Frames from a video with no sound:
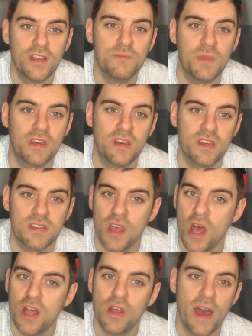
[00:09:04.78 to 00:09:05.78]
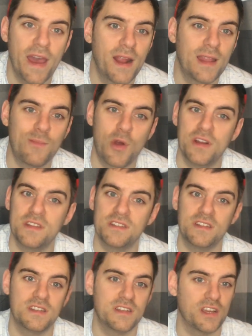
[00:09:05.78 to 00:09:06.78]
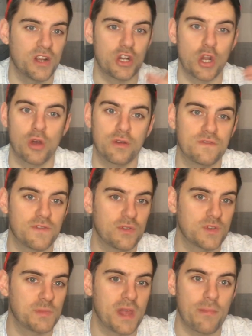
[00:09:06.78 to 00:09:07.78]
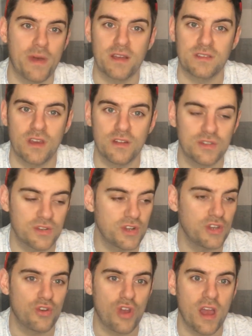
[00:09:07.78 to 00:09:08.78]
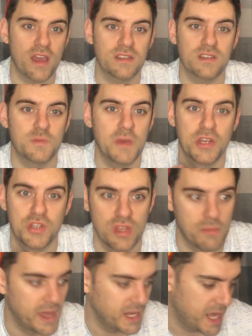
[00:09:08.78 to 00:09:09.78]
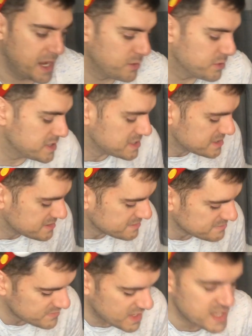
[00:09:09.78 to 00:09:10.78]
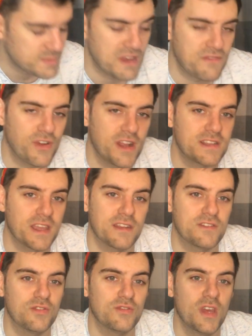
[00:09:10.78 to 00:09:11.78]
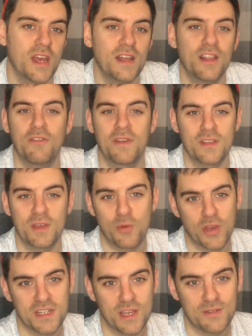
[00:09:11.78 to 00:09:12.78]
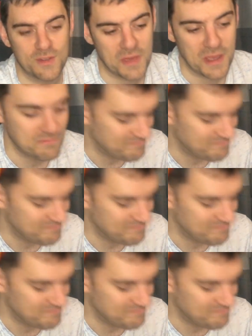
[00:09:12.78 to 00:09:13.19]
because early mornings in Disney are not good for those black bags under your eyes, especially mine anyways, as my friends like to lovingly point out to me.